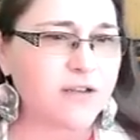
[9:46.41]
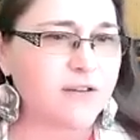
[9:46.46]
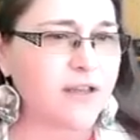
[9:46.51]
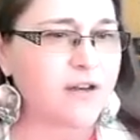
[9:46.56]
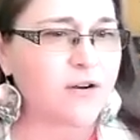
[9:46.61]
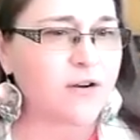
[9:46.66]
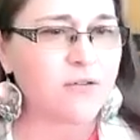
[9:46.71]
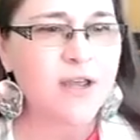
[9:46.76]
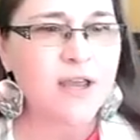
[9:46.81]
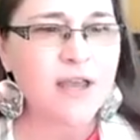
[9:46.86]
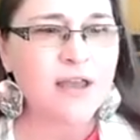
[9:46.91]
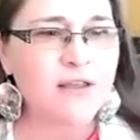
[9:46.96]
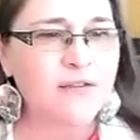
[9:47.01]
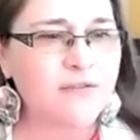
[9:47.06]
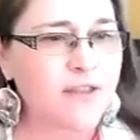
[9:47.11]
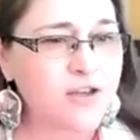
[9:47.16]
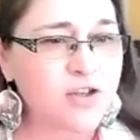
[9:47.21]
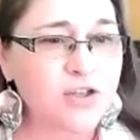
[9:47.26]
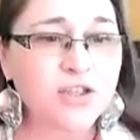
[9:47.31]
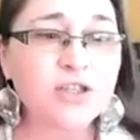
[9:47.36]

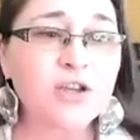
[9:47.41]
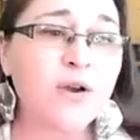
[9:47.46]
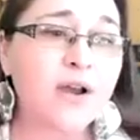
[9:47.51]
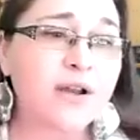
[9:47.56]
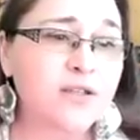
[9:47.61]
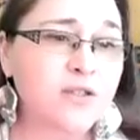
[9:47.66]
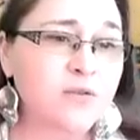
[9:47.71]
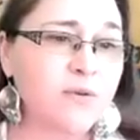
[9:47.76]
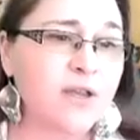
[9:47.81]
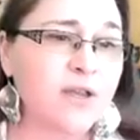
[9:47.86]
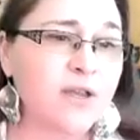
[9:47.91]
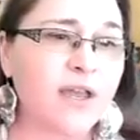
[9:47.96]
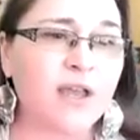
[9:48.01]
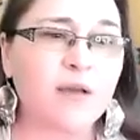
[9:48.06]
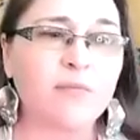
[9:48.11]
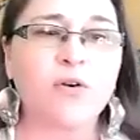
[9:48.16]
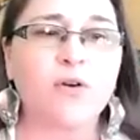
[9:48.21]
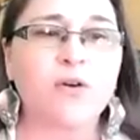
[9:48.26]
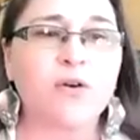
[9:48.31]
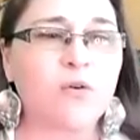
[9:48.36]
They just know how to swing a
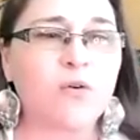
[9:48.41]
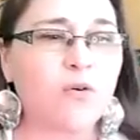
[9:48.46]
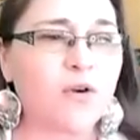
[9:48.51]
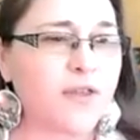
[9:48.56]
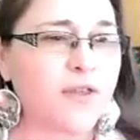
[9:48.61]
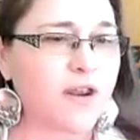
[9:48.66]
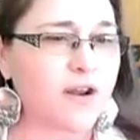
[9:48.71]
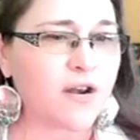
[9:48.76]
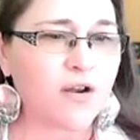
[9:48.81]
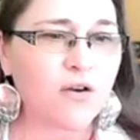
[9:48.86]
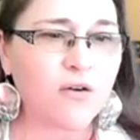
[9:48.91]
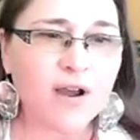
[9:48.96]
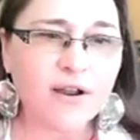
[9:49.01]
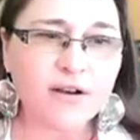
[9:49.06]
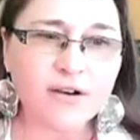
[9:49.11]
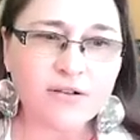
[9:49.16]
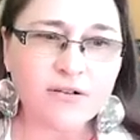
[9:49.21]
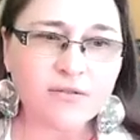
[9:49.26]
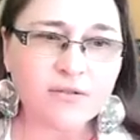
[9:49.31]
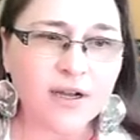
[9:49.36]
hammer, or they know how
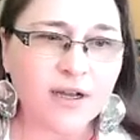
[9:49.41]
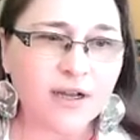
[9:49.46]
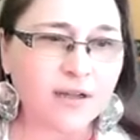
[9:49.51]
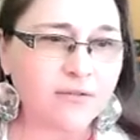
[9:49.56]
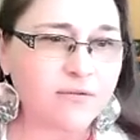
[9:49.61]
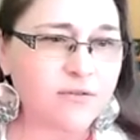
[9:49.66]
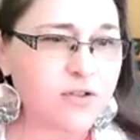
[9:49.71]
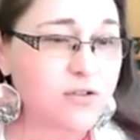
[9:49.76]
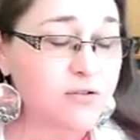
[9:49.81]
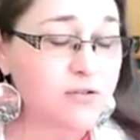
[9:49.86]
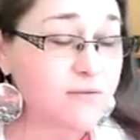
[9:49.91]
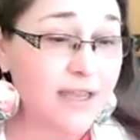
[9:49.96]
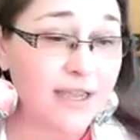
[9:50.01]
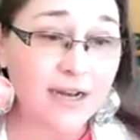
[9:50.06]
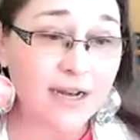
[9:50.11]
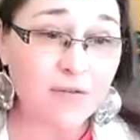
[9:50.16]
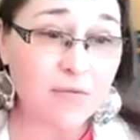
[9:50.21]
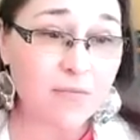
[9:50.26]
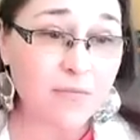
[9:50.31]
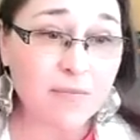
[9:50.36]
to, they can
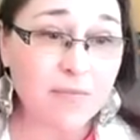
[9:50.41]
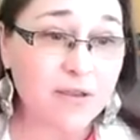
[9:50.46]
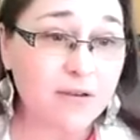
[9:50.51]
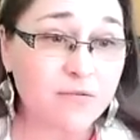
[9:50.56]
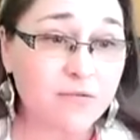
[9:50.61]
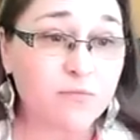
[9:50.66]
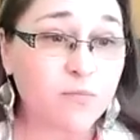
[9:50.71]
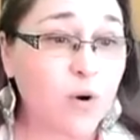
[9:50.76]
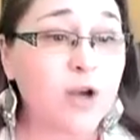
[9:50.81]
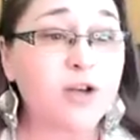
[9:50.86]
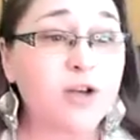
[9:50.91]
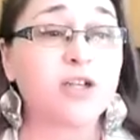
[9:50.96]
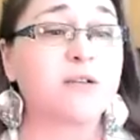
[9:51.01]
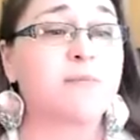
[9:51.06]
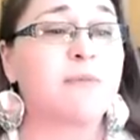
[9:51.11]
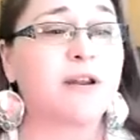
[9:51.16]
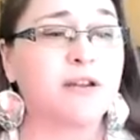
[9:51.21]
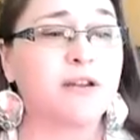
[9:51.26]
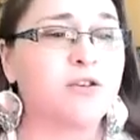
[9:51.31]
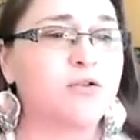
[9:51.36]
even maybe project
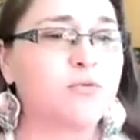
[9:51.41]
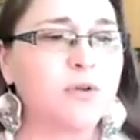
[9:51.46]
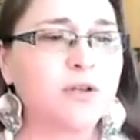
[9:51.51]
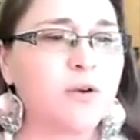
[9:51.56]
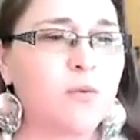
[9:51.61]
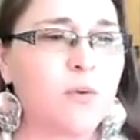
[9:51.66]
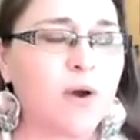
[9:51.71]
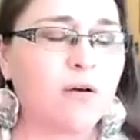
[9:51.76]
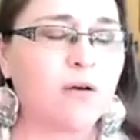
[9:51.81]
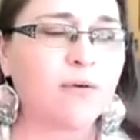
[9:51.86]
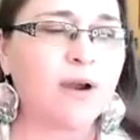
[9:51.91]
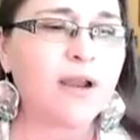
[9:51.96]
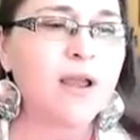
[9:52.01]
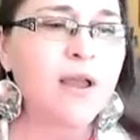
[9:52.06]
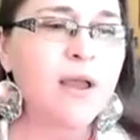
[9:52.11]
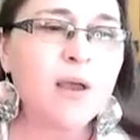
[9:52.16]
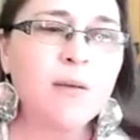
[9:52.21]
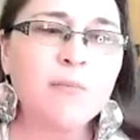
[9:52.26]
manage really well, right?